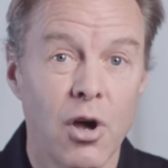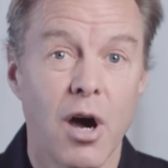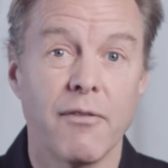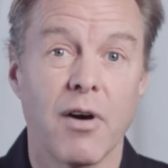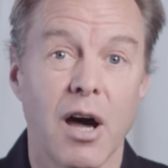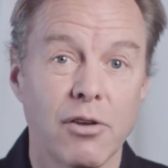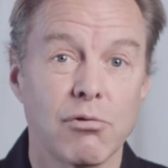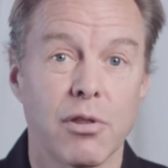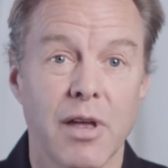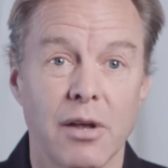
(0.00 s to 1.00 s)
of
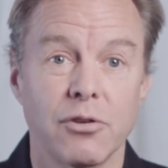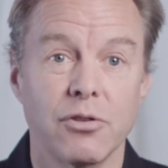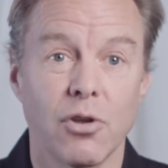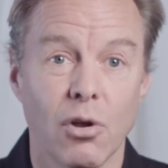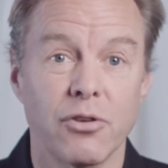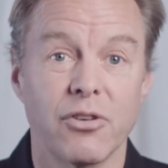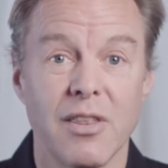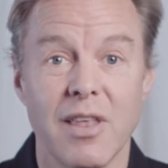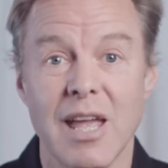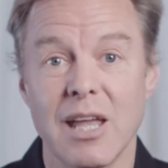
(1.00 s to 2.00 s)
$100,000
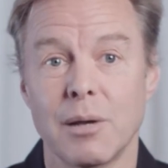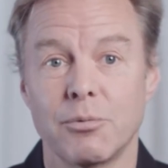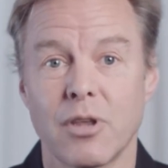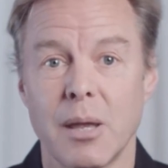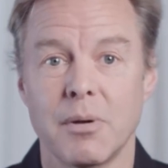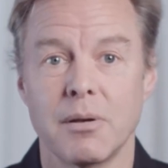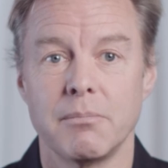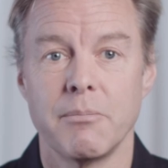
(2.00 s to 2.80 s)
in the income statement.